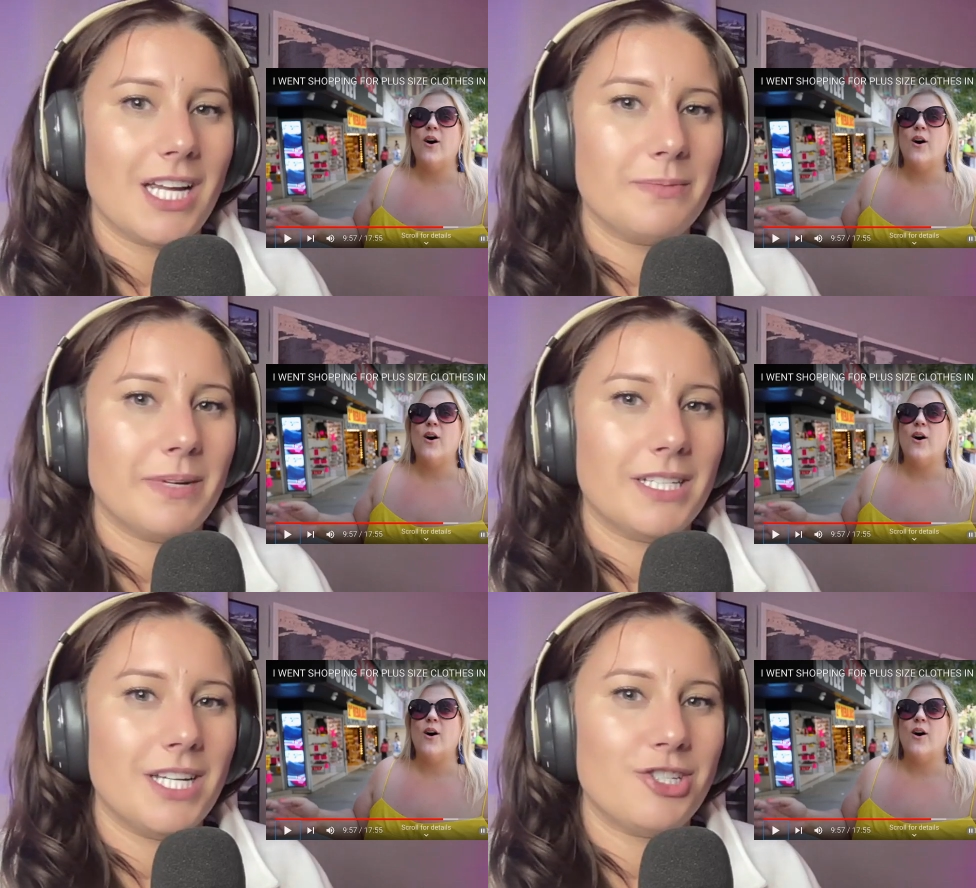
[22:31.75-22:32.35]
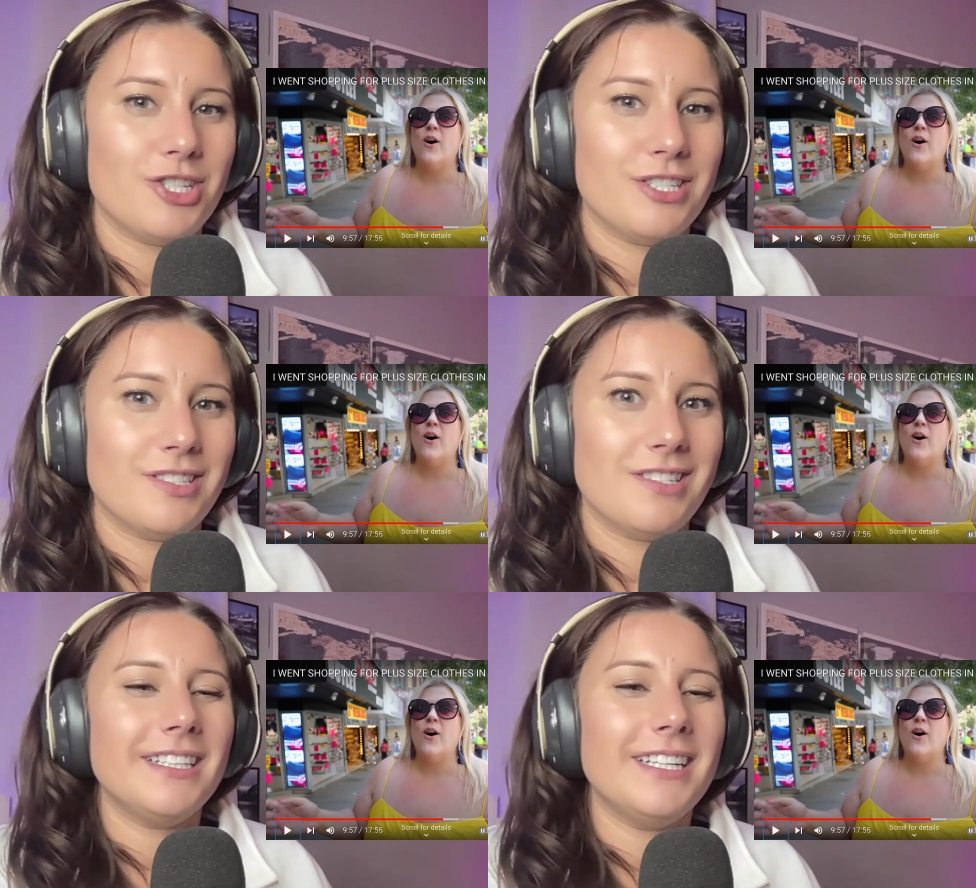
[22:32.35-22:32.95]

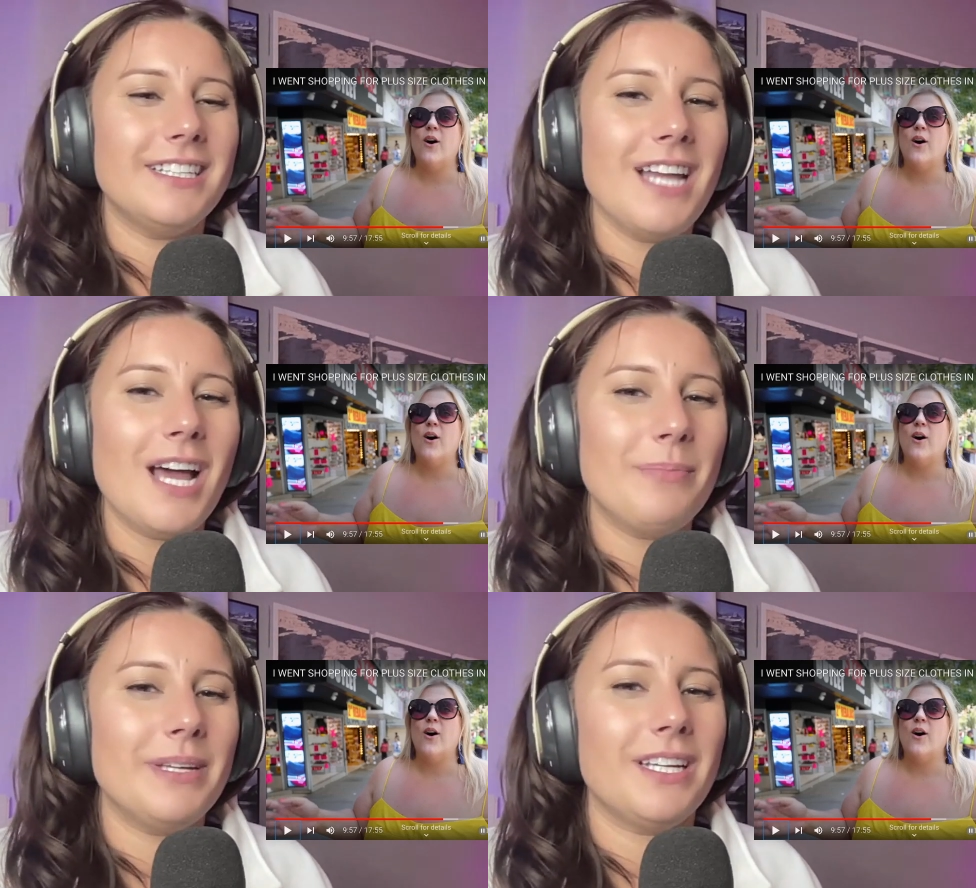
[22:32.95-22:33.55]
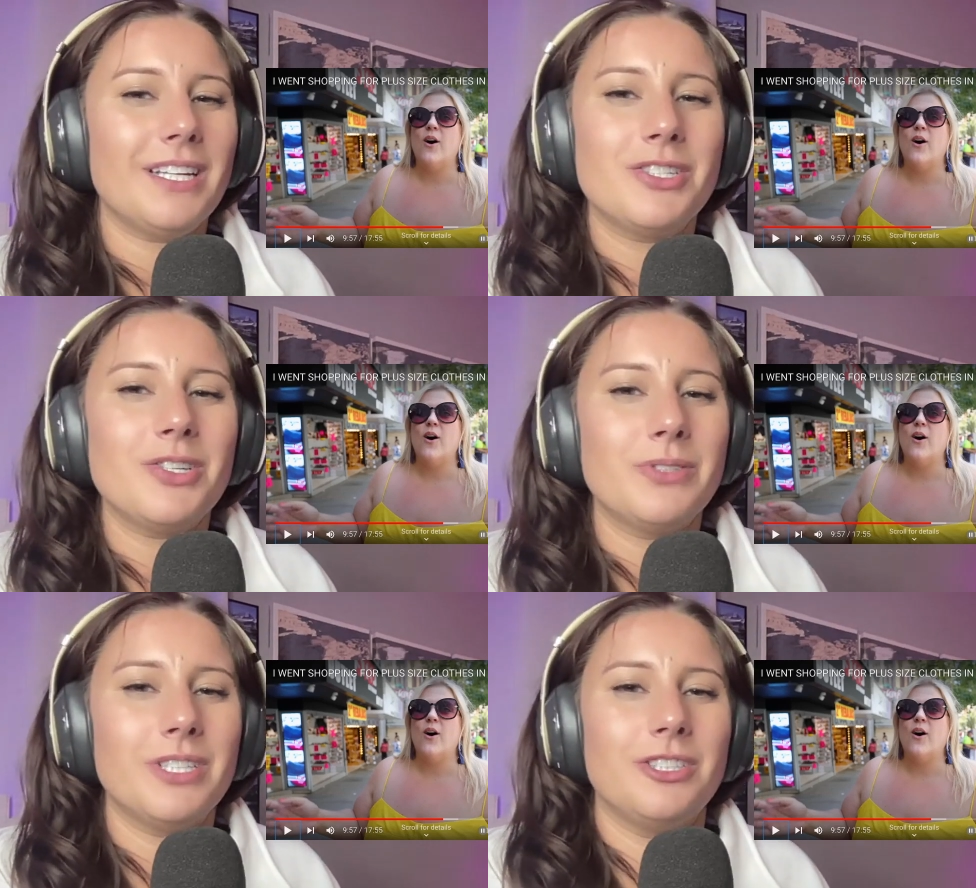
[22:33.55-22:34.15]
Speaker 1: expectations and not be like
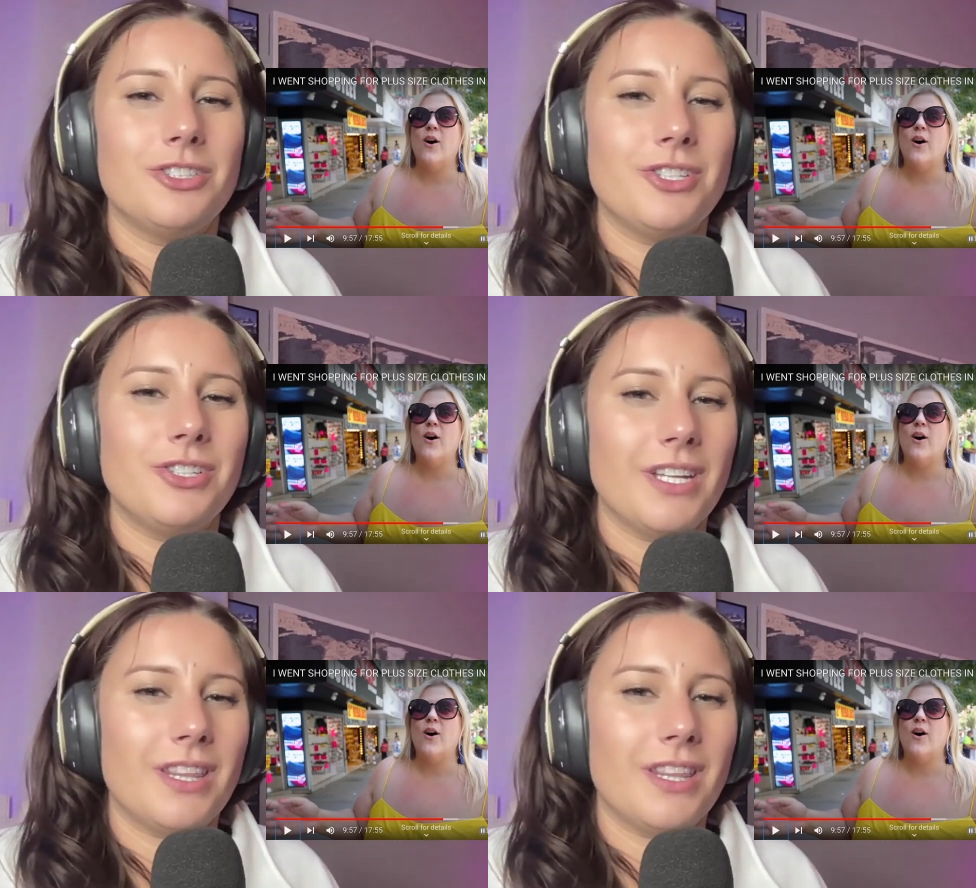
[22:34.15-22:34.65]
so delusional to